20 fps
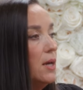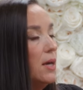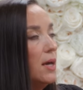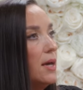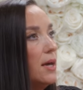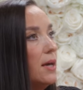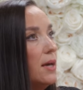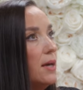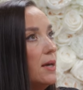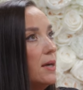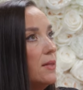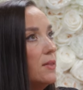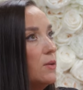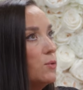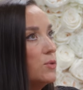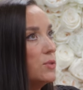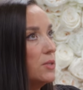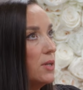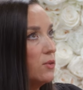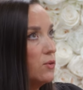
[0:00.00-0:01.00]
Yeah. There
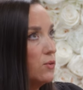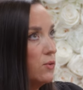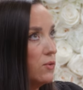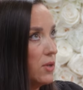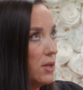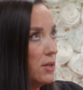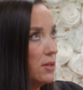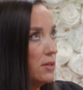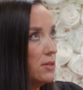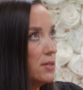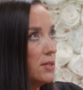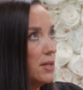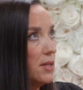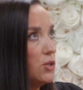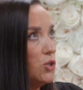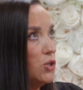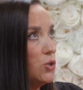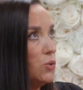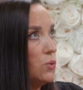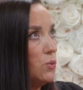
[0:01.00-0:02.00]
was another thing that
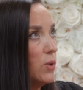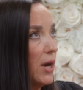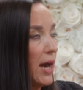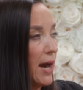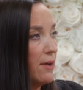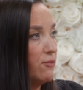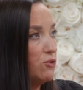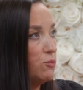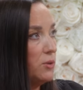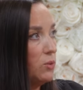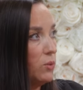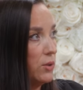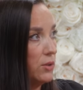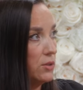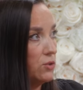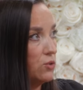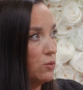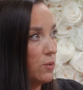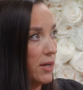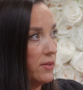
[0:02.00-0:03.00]
said, You have to be
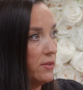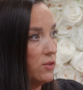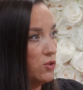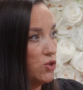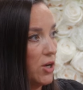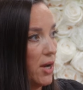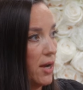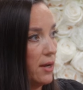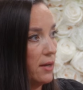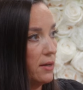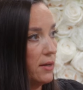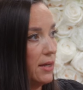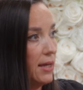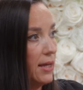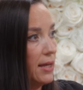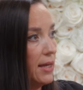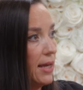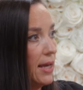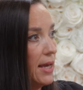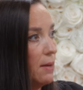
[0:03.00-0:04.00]
willing to write the check.
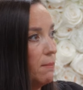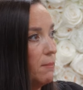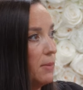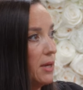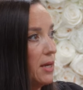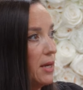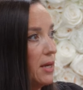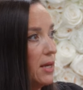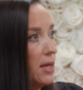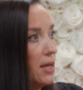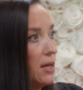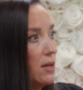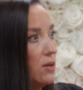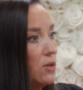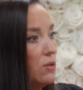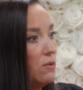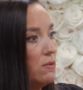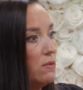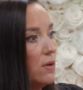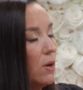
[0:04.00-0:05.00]
It can't be,
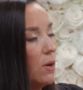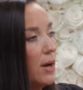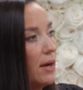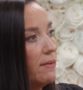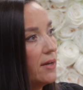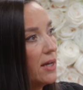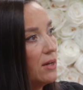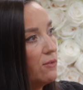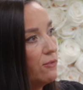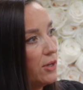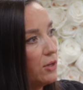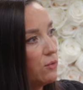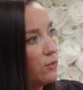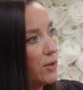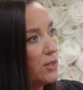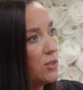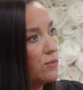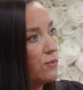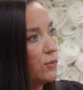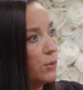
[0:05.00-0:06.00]
you, oh, I've got to
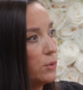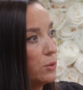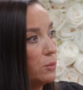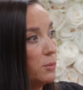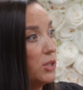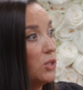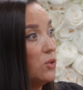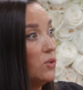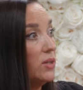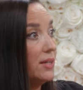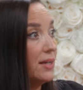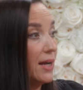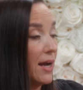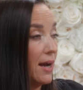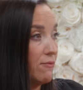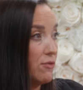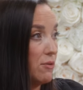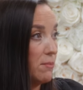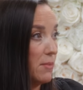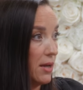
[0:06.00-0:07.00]
fundraise for a little bit. You need to
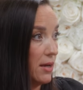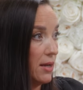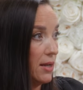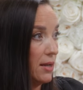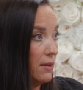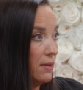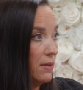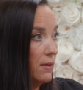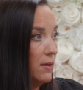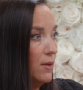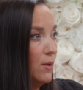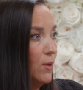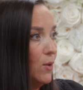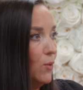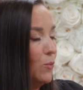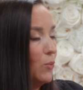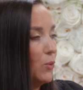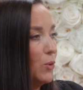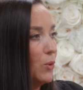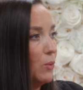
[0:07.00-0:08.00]
have the money.
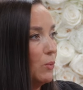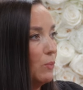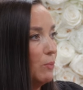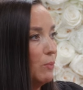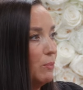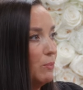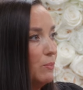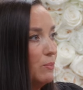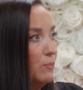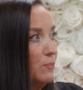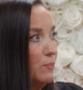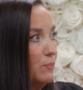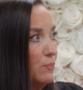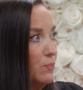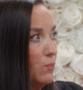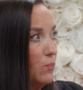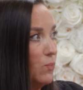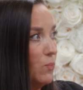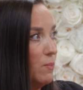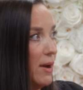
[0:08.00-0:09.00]
Well,
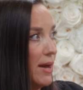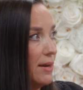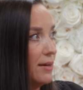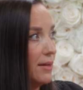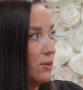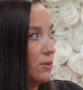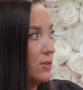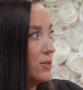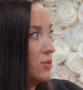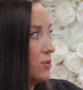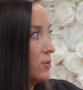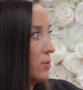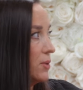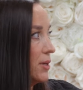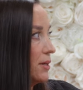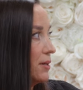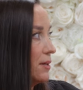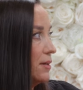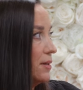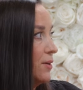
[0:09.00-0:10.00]
Matt and I looked at each other
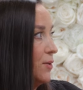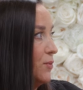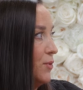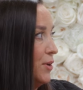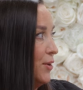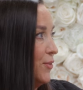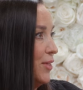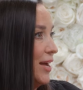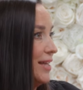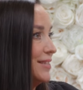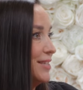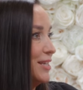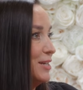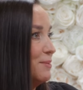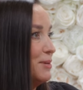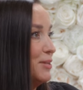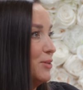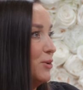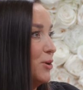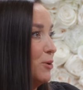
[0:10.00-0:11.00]
like, Oh no, that's going to
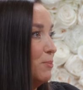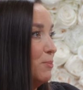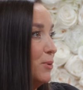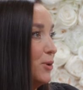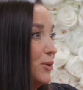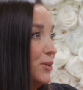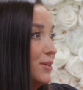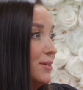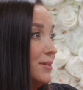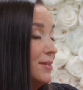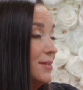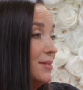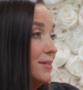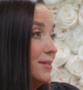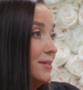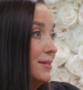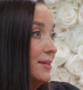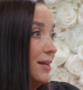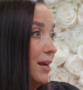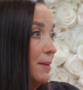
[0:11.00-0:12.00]
be the hard part. Cause
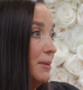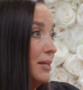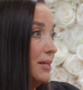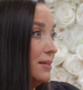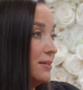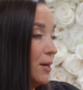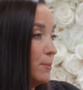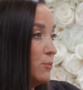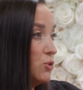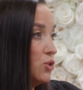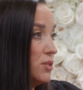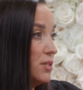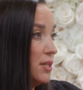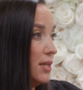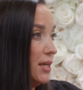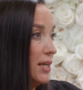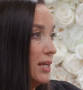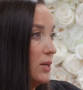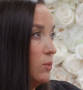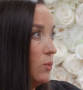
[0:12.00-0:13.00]
I mean, adoptions
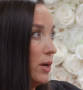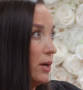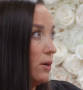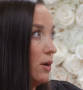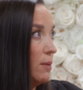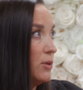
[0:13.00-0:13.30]
anywhere.